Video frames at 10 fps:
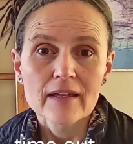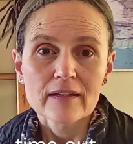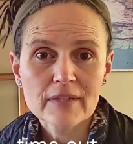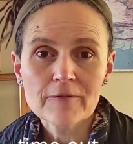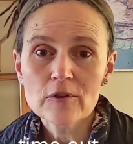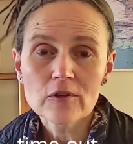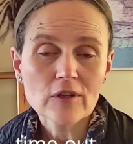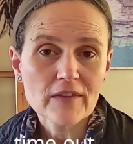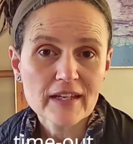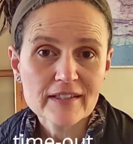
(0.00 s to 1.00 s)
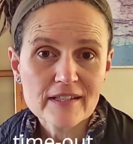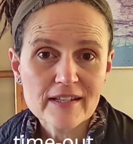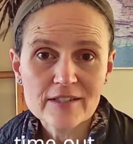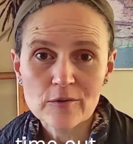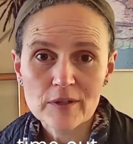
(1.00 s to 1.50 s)
If you look on the
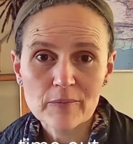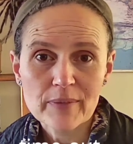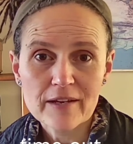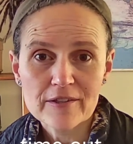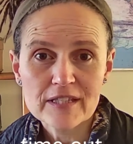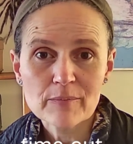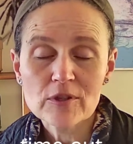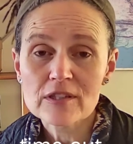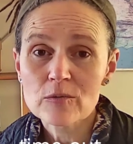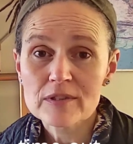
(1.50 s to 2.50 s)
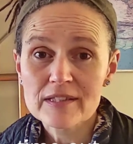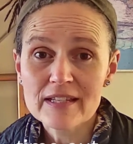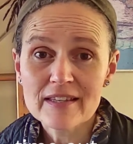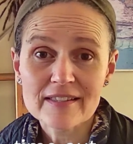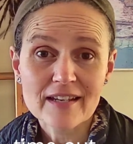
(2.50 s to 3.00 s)
internet or in parenting books, you will see
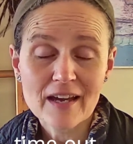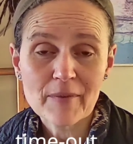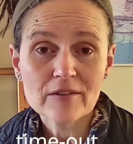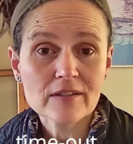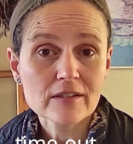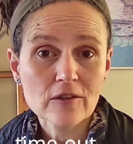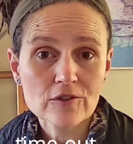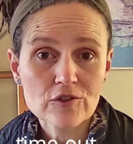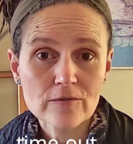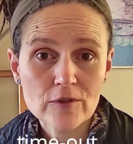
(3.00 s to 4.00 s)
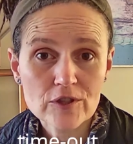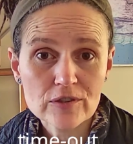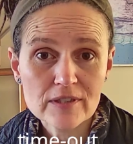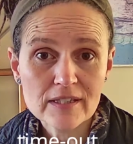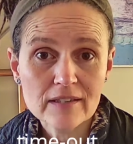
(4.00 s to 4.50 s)
that timeout is a controversial
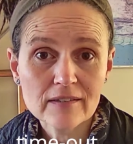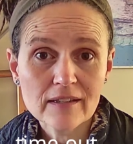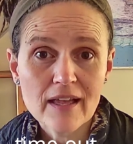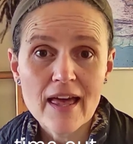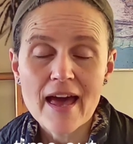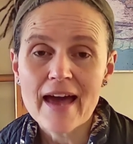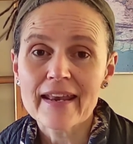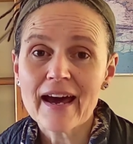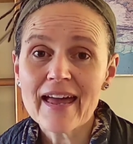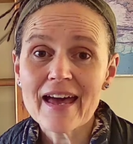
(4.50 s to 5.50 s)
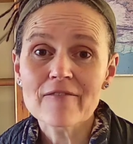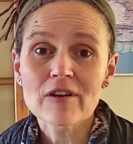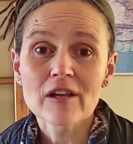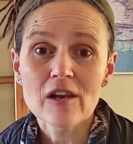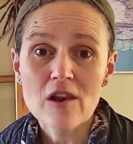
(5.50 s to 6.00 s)
skill, and I have
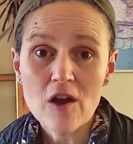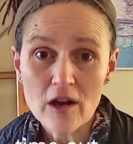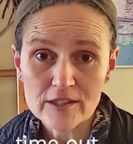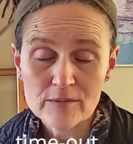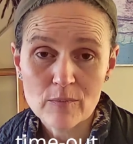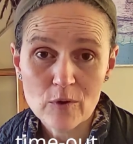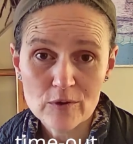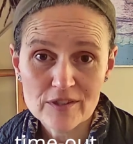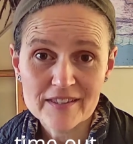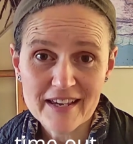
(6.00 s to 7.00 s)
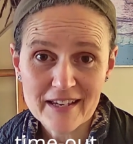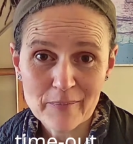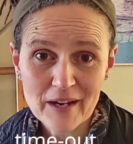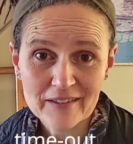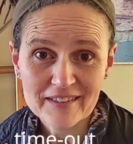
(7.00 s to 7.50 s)
a lot more to say
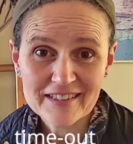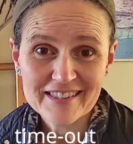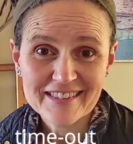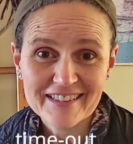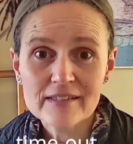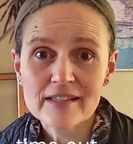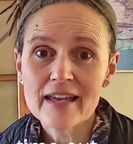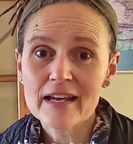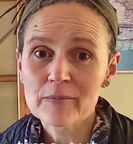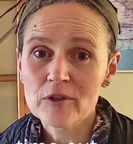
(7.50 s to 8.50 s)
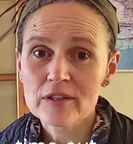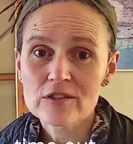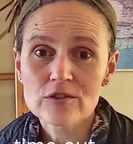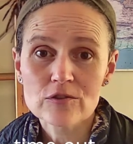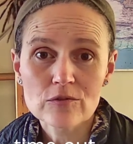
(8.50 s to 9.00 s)
about this, and I'm going to
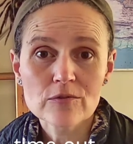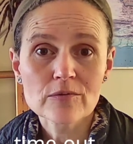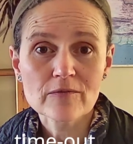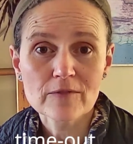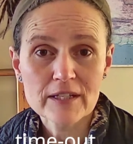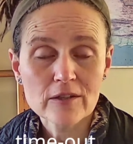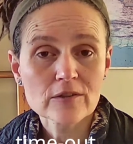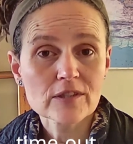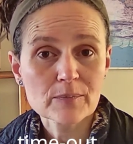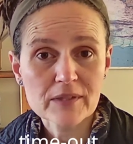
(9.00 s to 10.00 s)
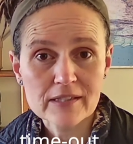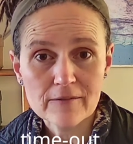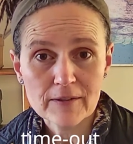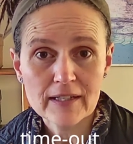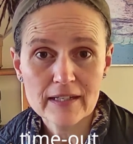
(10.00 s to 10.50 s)
do videos
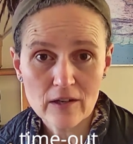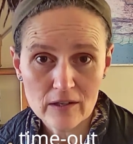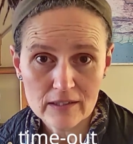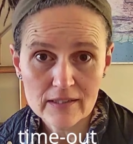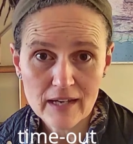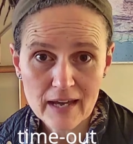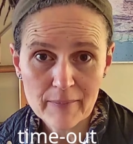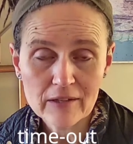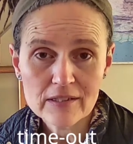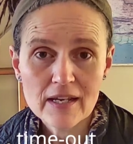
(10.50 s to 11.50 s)
specifically on timeout.